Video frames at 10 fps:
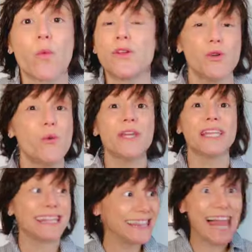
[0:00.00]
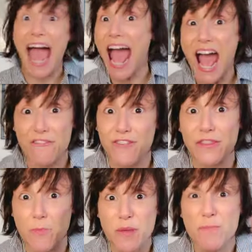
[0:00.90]
where you want to laugh at
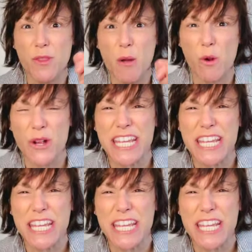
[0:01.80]
the people that were